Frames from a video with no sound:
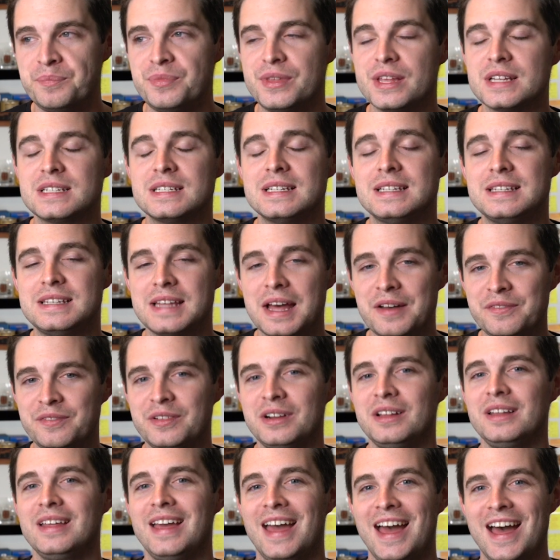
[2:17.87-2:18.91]
This
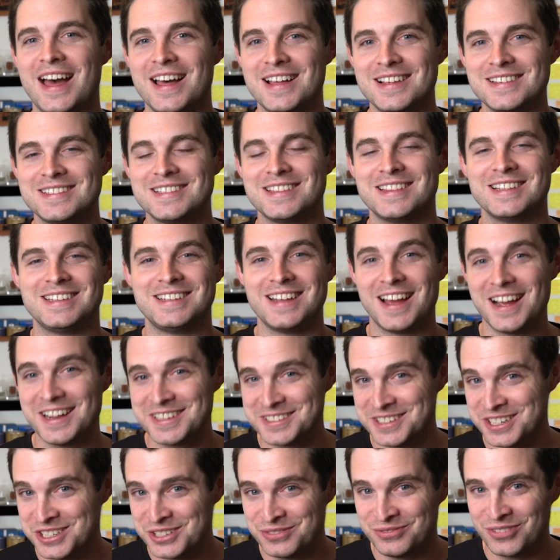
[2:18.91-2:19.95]
definitely has the
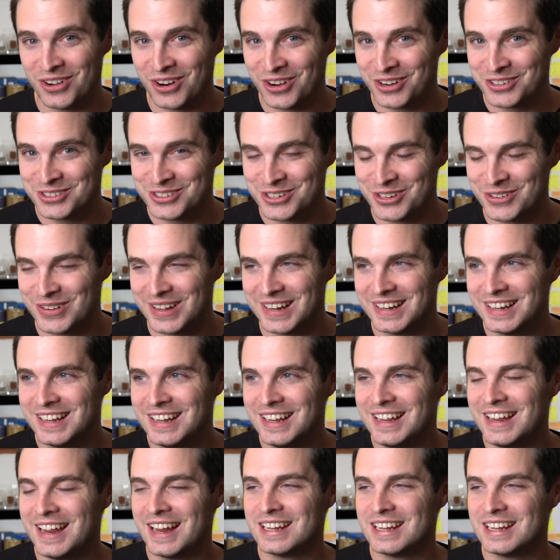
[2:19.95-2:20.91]
Texas funk to it.